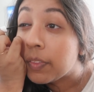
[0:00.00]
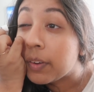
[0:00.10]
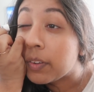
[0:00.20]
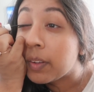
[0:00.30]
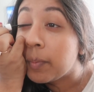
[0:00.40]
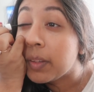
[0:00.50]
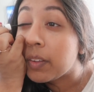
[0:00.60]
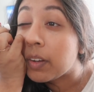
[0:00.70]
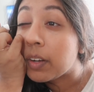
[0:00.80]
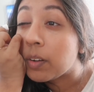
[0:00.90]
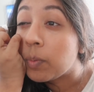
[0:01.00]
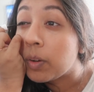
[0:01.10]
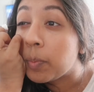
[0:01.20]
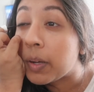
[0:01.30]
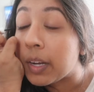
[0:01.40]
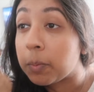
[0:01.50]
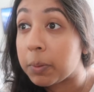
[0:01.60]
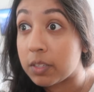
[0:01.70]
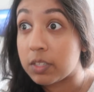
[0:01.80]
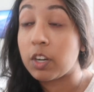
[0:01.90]
there are some things that I don't want to put out
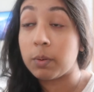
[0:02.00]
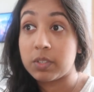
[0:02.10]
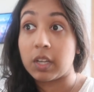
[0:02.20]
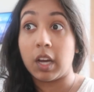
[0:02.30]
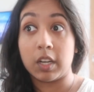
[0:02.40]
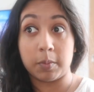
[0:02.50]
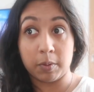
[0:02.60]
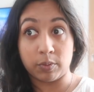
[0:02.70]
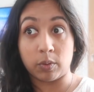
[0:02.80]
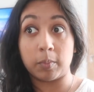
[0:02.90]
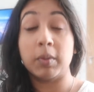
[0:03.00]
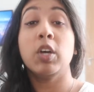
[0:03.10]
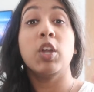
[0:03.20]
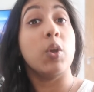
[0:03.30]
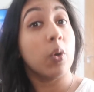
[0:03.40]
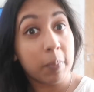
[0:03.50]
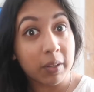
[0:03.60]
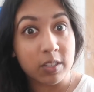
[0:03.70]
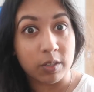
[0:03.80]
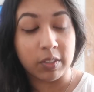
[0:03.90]
because I know it's going to underperform, not
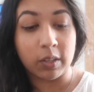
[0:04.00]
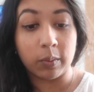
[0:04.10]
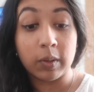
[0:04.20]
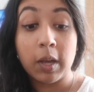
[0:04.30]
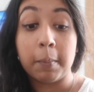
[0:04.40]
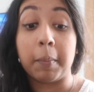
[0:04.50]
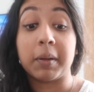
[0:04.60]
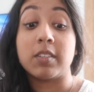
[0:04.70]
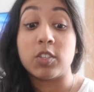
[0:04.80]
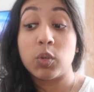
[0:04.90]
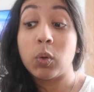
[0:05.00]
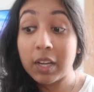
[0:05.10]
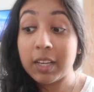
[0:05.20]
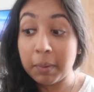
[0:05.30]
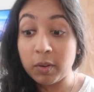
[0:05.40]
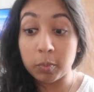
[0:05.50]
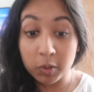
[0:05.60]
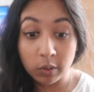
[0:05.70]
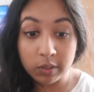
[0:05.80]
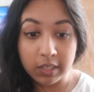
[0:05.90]
because of you, but because it's not like my
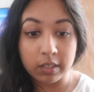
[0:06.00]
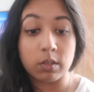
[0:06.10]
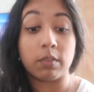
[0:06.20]
normal content.